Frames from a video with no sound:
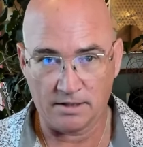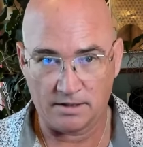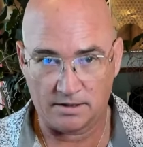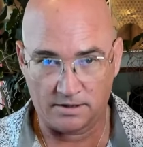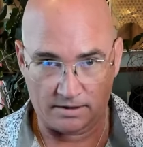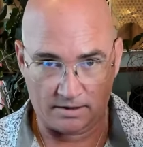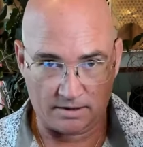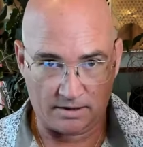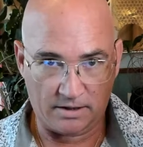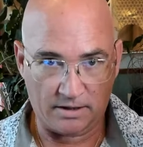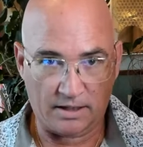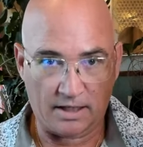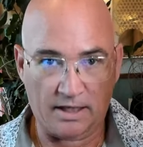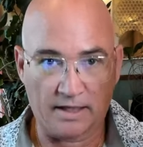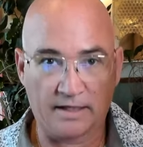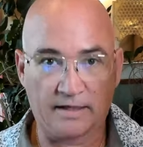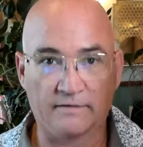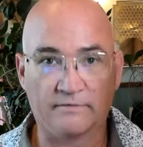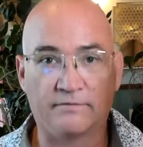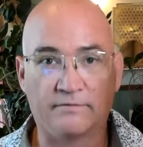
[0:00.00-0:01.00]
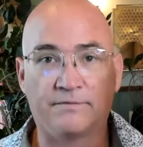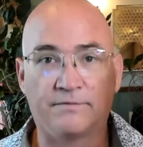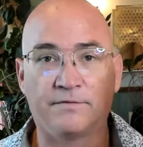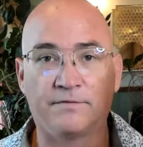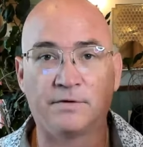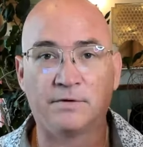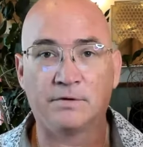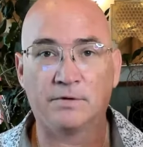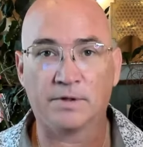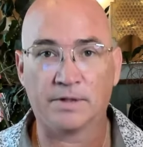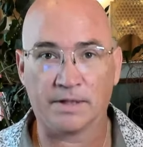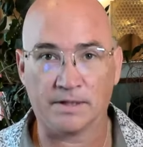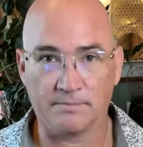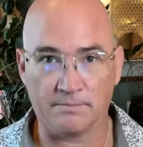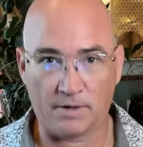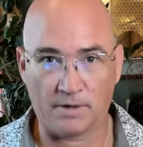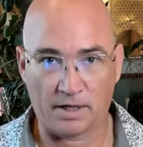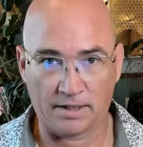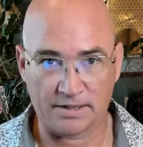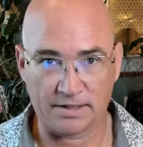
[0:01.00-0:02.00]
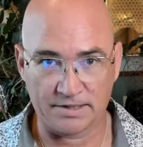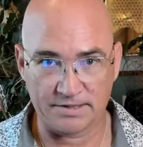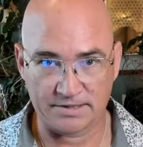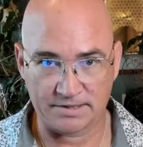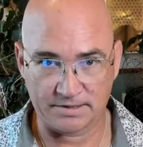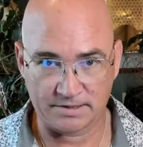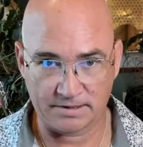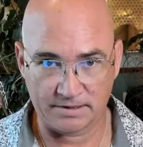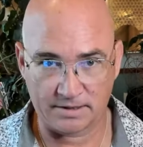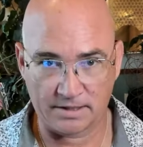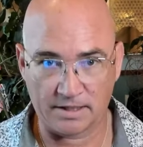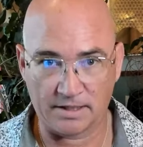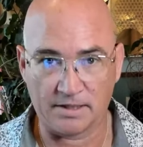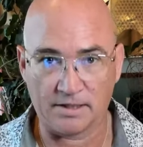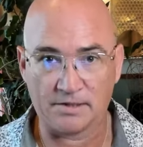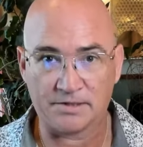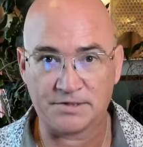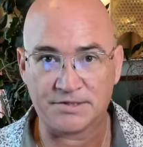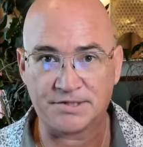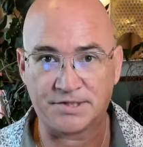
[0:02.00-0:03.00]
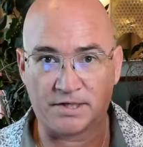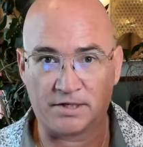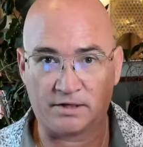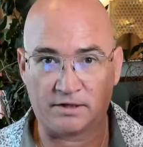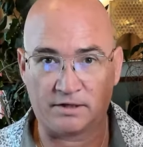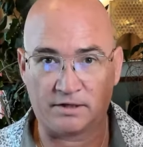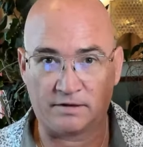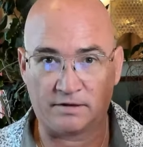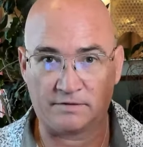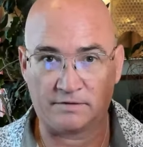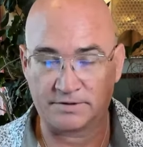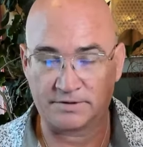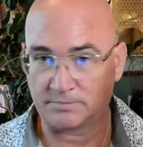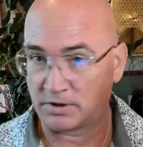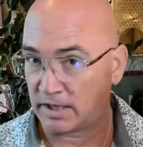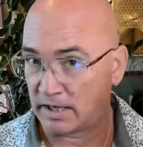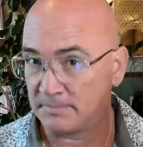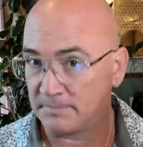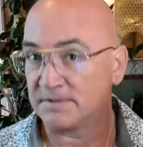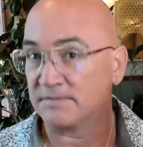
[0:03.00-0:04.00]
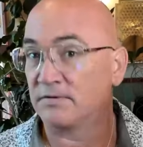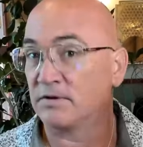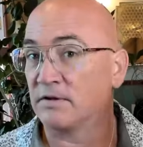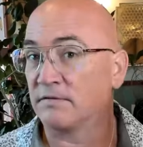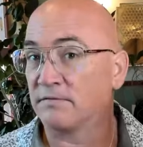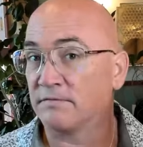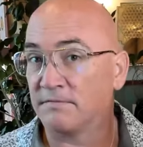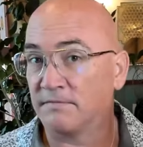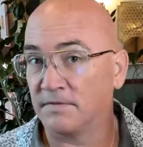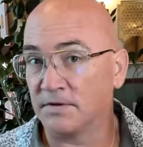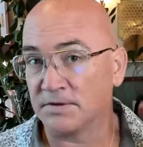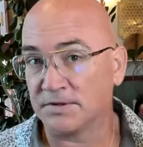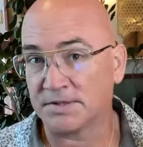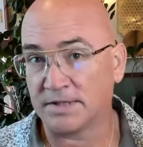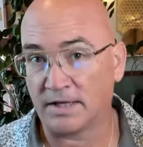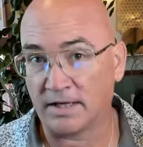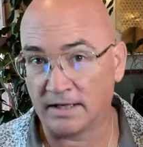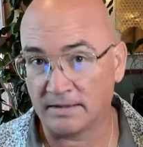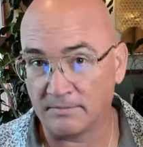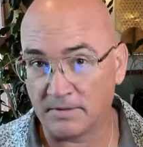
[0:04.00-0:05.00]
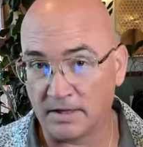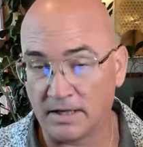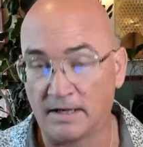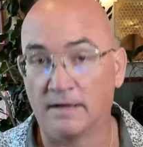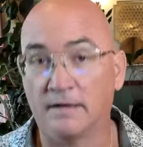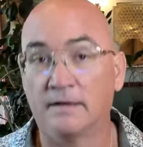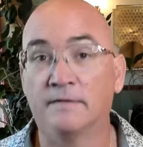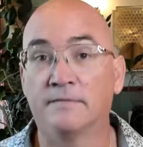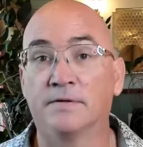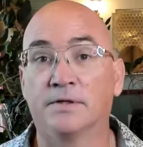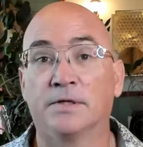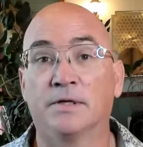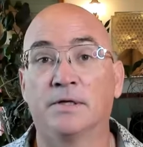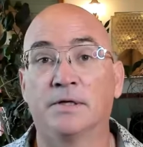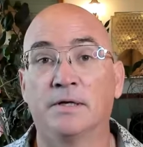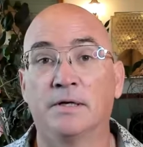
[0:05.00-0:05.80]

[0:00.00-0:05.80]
her client fully embodies their selves, perhaps for the first time ever.